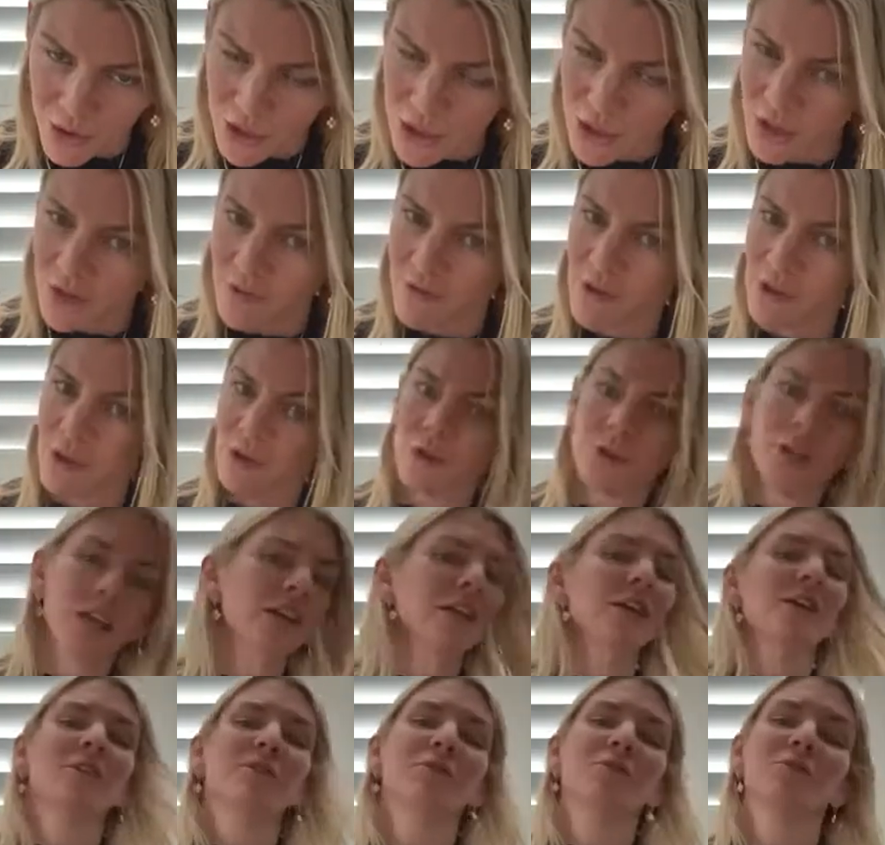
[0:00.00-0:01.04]
So if you're
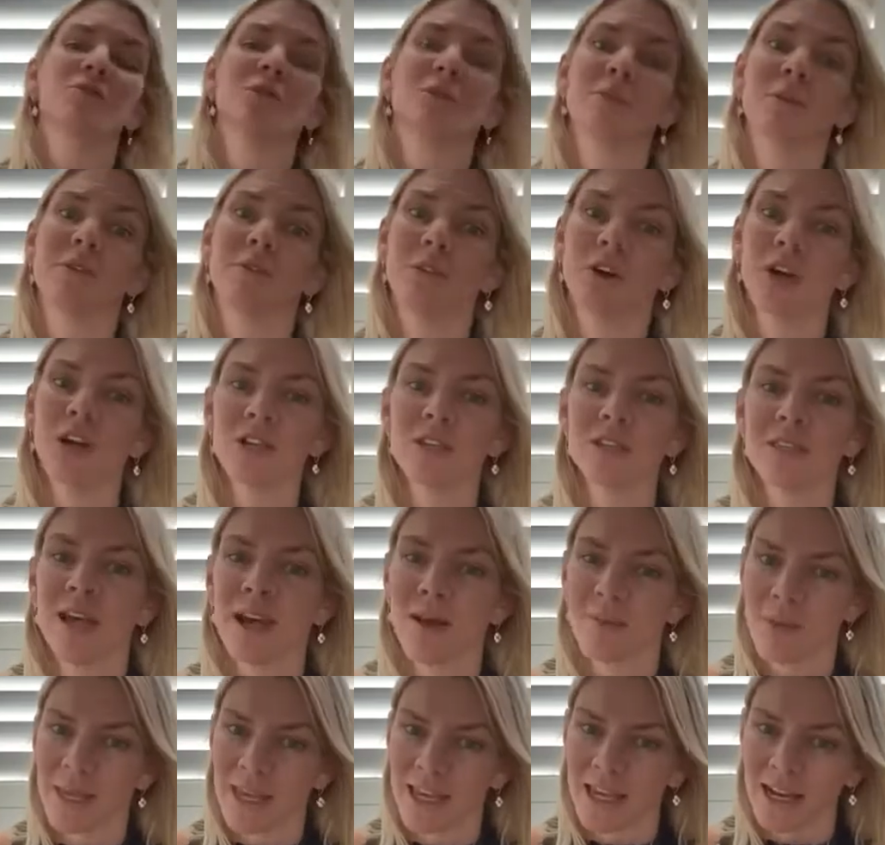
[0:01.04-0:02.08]
looking for some advice,
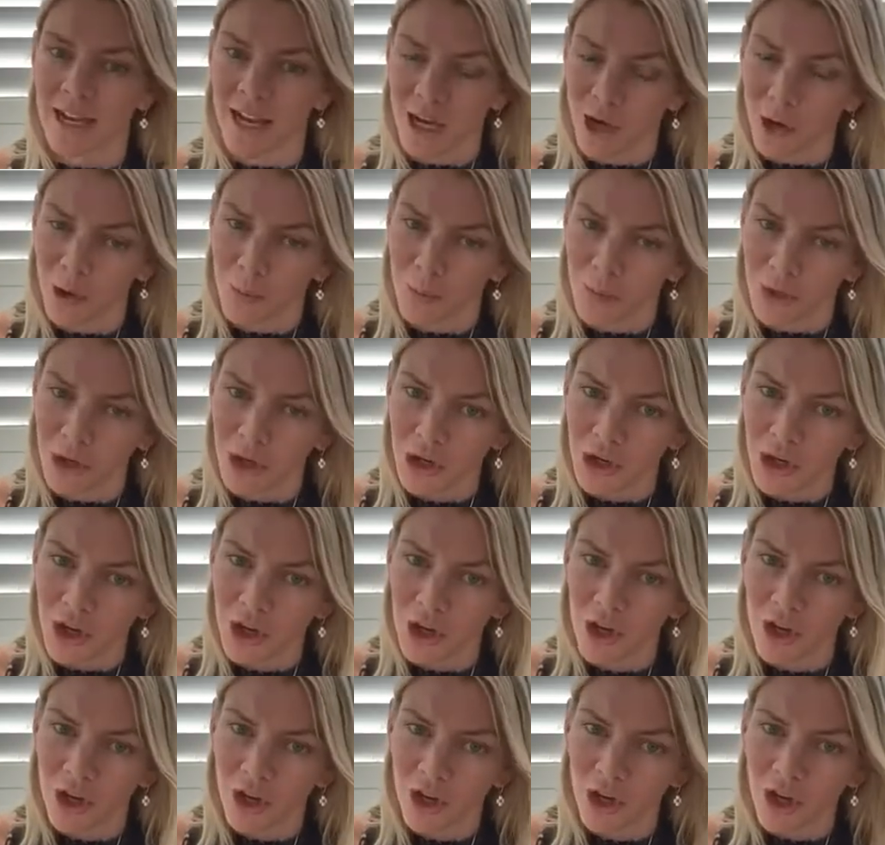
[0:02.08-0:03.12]
I'm here to help you,
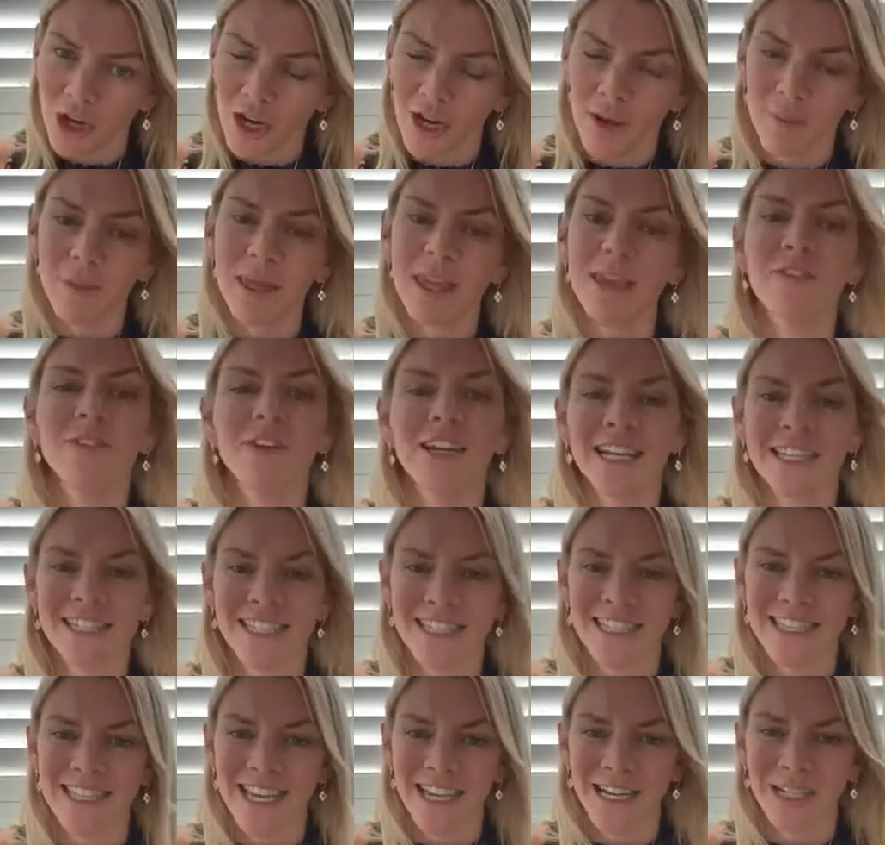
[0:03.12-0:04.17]
um, even as a
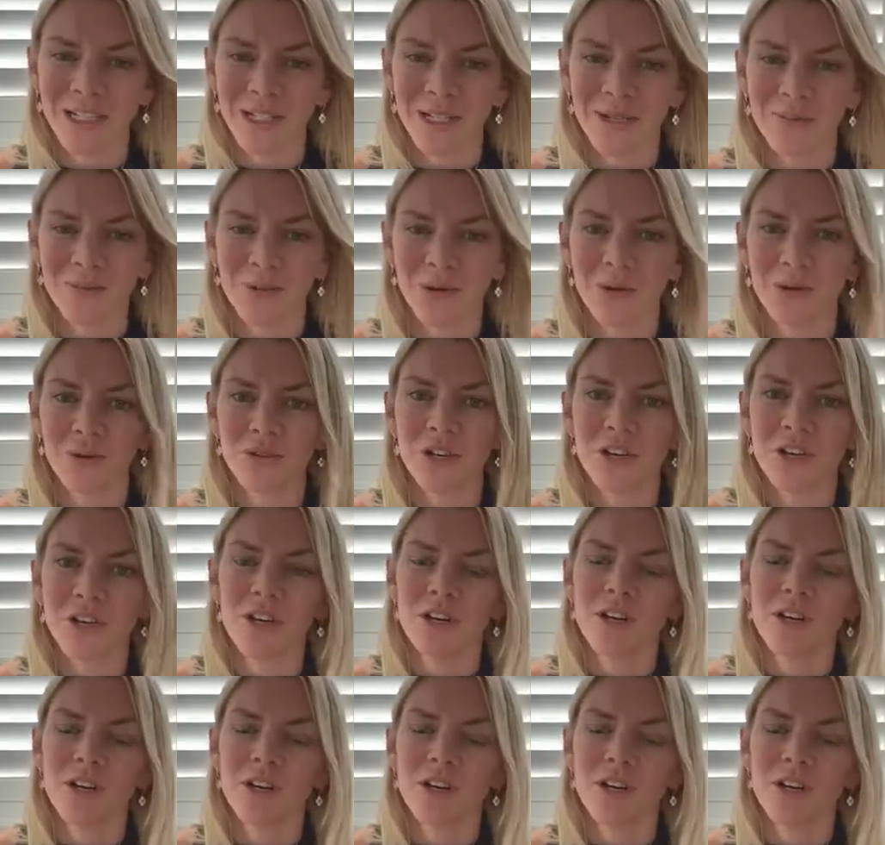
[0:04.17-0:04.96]
sounding board.